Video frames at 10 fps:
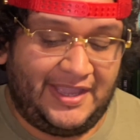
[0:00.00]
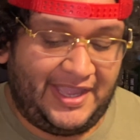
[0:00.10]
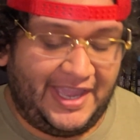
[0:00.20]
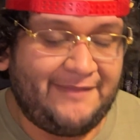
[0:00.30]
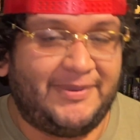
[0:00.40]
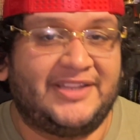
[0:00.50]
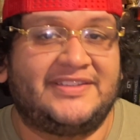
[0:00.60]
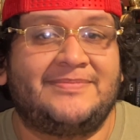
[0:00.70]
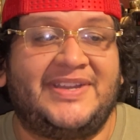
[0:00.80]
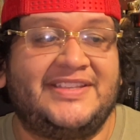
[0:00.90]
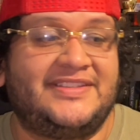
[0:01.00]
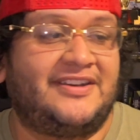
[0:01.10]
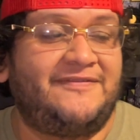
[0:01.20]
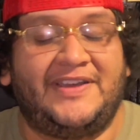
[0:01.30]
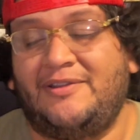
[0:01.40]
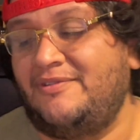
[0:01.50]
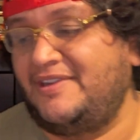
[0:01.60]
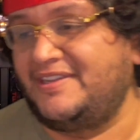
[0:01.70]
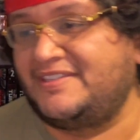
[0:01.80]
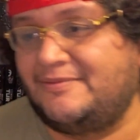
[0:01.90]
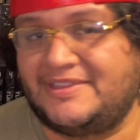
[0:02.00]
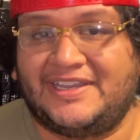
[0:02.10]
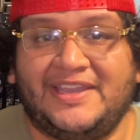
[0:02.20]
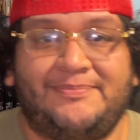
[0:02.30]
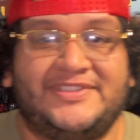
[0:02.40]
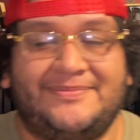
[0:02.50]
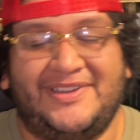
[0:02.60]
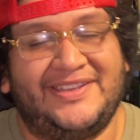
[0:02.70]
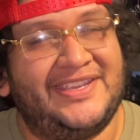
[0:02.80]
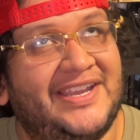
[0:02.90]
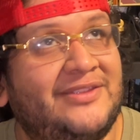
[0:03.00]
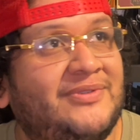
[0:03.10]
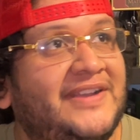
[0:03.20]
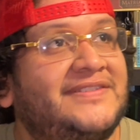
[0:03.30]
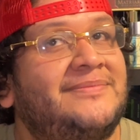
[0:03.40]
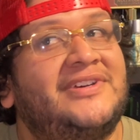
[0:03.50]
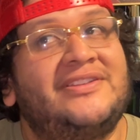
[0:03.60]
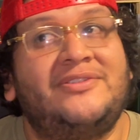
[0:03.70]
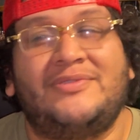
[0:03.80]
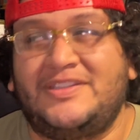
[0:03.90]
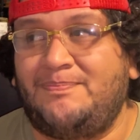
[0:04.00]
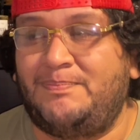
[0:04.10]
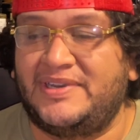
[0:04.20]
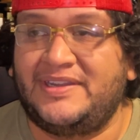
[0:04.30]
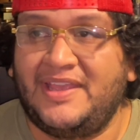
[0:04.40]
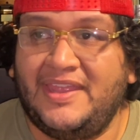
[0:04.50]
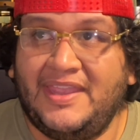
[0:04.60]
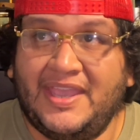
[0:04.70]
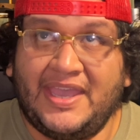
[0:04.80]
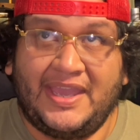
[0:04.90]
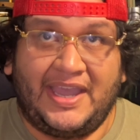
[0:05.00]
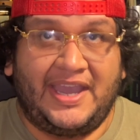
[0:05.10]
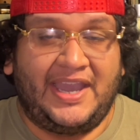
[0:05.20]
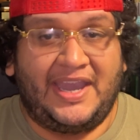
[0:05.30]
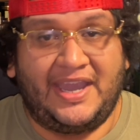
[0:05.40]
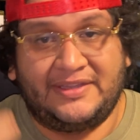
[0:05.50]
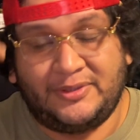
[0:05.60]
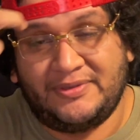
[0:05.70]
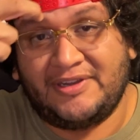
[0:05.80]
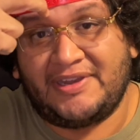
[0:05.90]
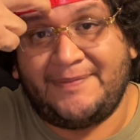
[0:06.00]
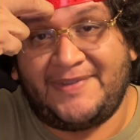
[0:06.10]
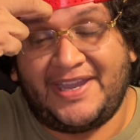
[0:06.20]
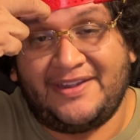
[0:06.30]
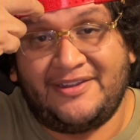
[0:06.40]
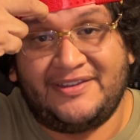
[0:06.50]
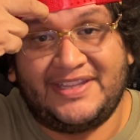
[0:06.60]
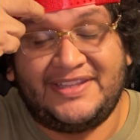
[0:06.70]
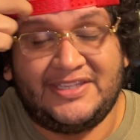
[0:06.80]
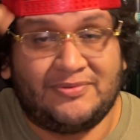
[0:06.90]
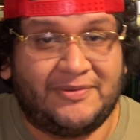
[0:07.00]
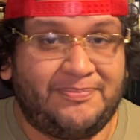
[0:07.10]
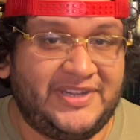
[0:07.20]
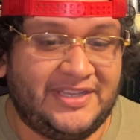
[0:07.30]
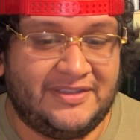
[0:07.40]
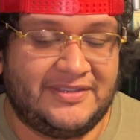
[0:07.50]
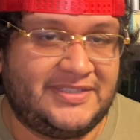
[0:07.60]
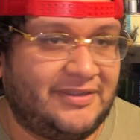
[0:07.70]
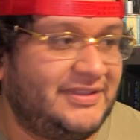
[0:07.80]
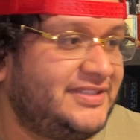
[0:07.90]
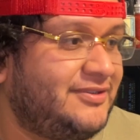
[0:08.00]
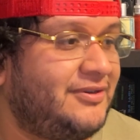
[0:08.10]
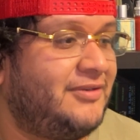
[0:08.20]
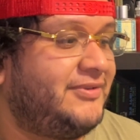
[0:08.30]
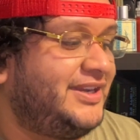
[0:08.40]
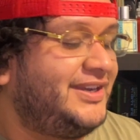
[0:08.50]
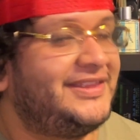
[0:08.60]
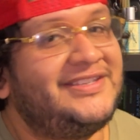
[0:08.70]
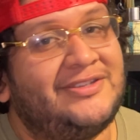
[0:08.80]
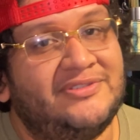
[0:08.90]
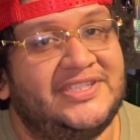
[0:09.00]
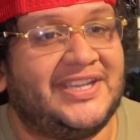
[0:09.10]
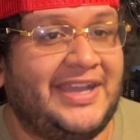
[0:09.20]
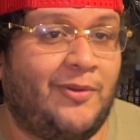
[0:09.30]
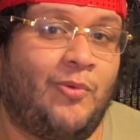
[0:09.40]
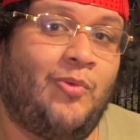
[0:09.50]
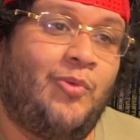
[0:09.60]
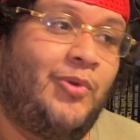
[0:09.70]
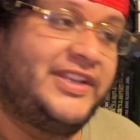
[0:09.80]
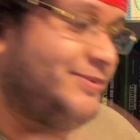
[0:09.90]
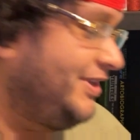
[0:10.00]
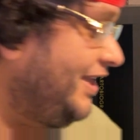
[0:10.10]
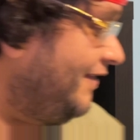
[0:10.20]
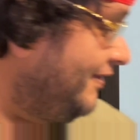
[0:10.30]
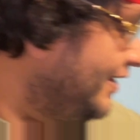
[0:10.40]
I bought this myself. I wanted to see what the hype was about. Yeah, I do have some other Duas, but through the grapevine, I heard that these were pretty good. So let's go on with it and let's go check out what we have.